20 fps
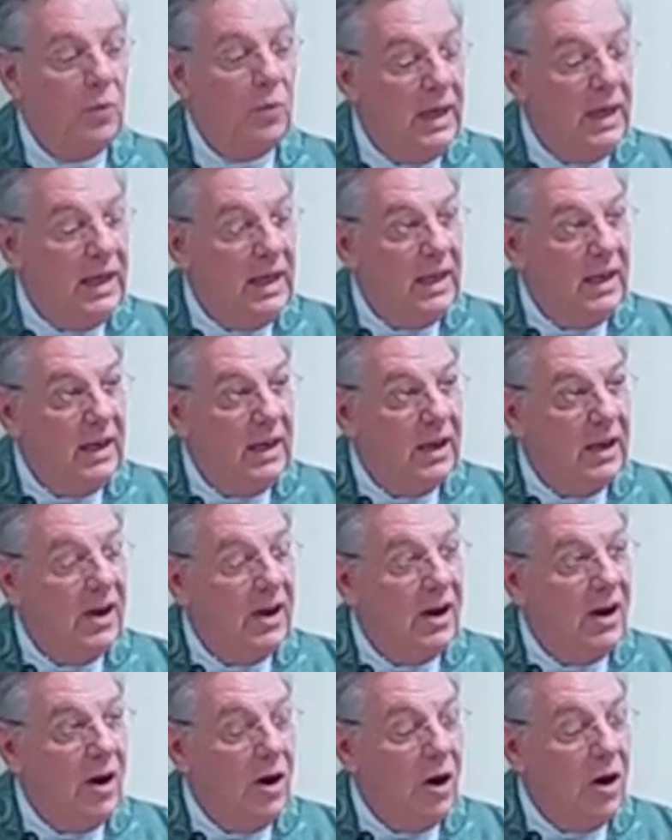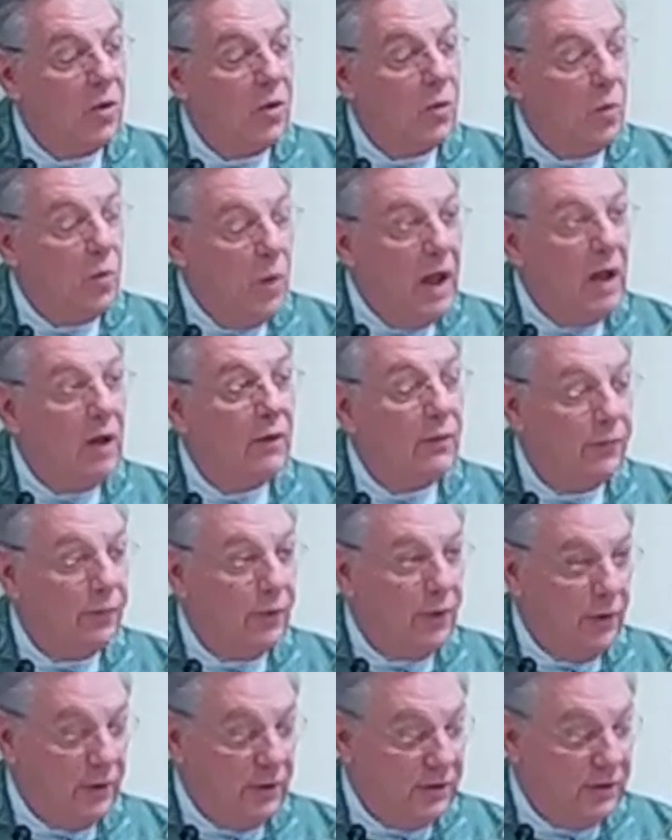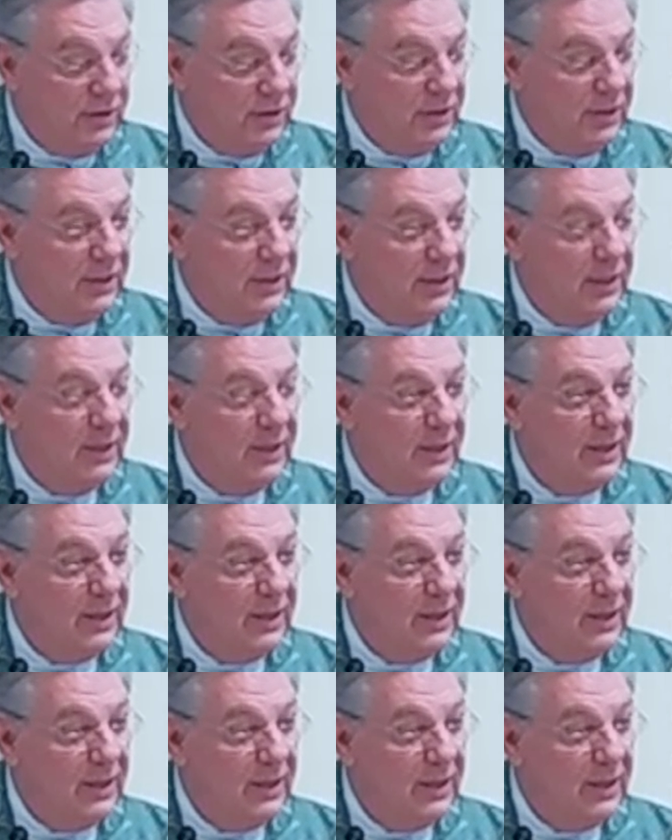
we are well-versed